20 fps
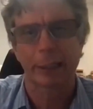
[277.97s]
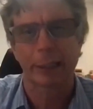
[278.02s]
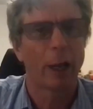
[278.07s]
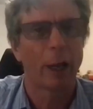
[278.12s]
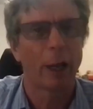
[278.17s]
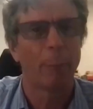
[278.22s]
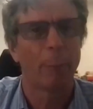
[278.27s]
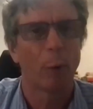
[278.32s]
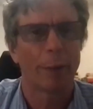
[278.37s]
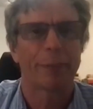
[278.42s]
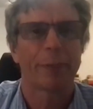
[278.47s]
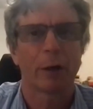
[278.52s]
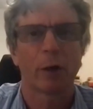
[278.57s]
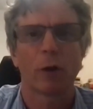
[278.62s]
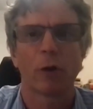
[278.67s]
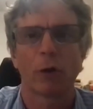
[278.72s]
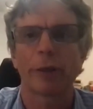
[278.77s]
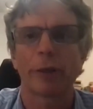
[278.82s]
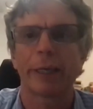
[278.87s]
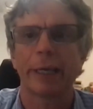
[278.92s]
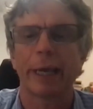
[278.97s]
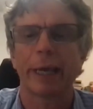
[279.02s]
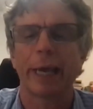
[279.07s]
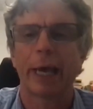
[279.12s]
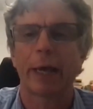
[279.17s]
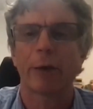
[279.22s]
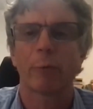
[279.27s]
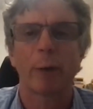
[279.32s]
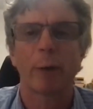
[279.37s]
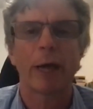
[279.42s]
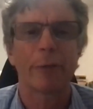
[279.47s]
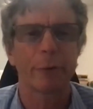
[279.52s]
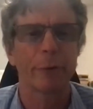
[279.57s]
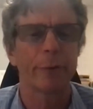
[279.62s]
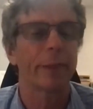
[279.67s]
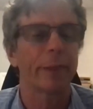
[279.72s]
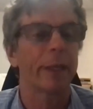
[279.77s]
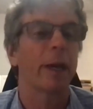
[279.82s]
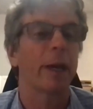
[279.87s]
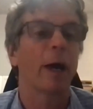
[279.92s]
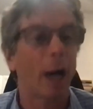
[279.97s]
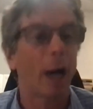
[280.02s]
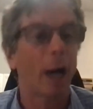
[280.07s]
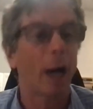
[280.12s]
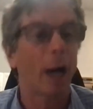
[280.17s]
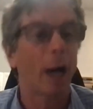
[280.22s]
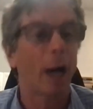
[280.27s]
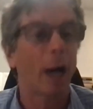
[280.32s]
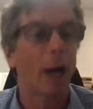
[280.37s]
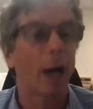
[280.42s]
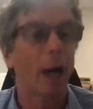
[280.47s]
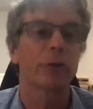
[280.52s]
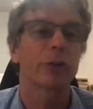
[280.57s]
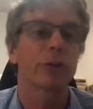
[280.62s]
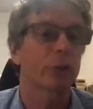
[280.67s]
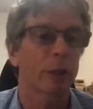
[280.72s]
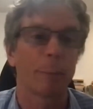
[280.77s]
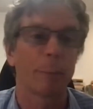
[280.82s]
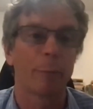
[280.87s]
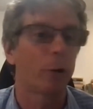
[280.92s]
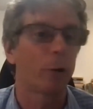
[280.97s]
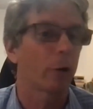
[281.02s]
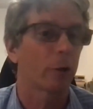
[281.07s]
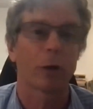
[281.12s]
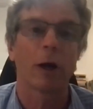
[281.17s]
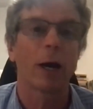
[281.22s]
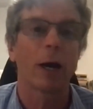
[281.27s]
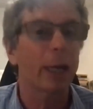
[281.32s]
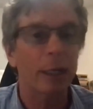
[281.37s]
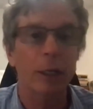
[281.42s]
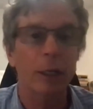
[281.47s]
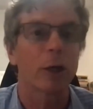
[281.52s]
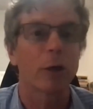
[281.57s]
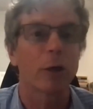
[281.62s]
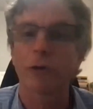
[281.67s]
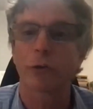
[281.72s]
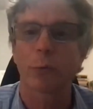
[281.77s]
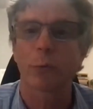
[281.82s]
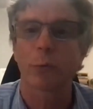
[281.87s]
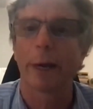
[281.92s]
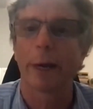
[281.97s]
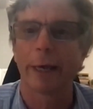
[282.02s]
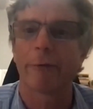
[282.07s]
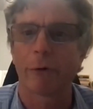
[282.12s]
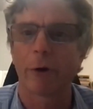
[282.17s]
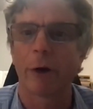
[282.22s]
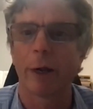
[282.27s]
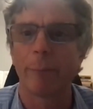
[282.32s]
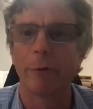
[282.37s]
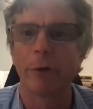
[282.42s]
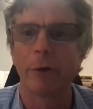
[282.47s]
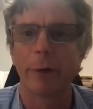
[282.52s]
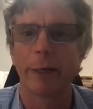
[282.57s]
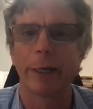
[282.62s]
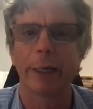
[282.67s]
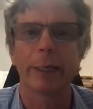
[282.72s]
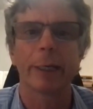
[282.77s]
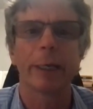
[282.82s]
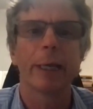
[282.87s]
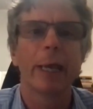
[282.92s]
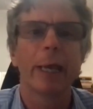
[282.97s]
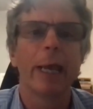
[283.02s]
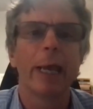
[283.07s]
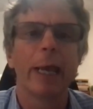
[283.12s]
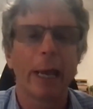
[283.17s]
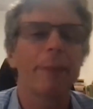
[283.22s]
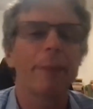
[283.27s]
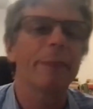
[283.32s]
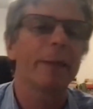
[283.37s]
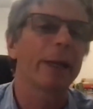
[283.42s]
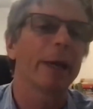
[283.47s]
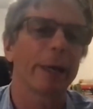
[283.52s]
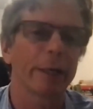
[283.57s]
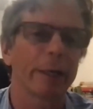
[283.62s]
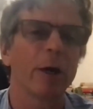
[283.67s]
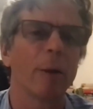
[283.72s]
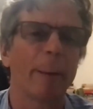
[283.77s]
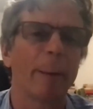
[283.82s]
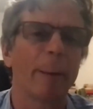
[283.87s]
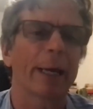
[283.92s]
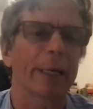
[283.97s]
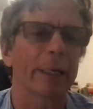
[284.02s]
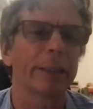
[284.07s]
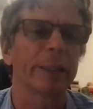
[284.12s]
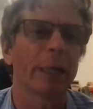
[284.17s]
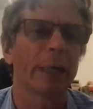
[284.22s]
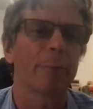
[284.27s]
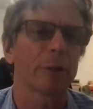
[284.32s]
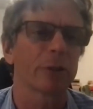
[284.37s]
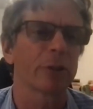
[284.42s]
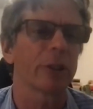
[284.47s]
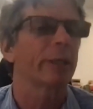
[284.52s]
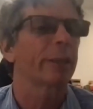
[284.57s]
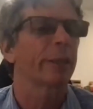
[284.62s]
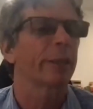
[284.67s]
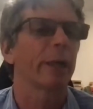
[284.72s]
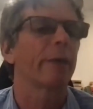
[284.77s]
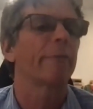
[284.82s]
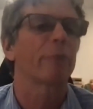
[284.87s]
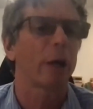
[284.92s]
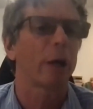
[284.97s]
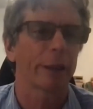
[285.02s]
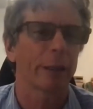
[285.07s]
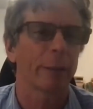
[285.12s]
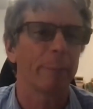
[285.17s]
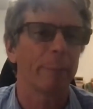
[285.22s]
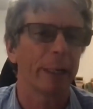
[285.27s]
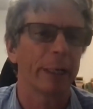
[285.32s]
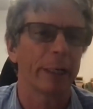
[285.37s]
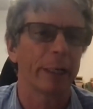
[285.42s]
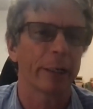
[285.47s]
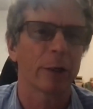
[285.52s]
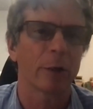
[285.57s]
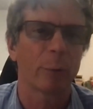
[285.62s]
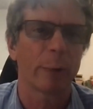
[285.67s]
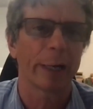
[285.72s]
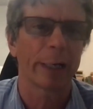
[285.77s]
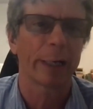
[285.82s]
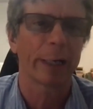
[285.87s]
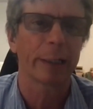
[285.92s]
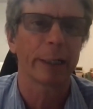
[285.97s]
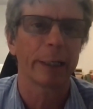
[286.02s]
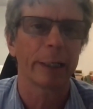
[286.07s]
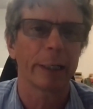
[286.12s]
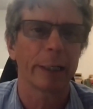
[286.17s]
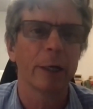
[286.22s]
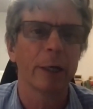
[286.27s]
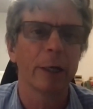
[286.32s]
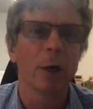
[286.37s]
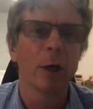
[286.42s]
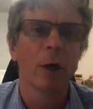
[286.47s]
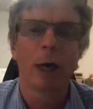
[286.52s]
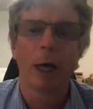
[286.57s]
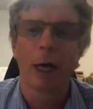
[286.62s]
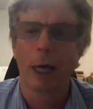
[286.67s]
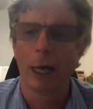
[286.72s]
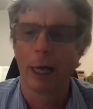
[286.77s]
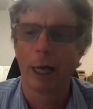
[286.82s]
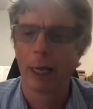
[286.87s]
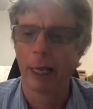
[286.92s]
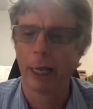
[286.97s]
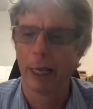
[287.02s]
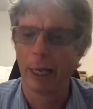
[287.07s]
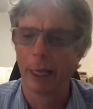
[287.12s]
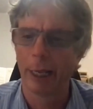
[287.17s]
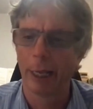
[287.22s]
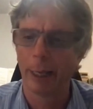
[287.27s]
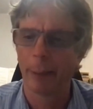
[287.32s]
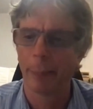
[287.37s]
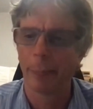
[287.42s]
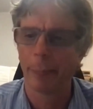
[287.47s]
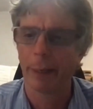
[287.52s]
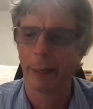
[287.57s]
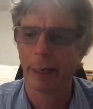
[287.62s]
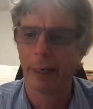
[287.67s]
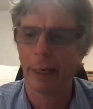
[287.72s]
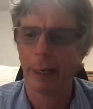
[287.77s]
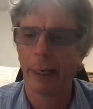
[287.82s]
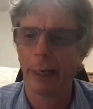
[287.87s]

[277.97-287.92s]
from what they're looking at, rather than I close the book or I close whatever I'm doing, and then I go back and double check that I've got the meaning correctly. And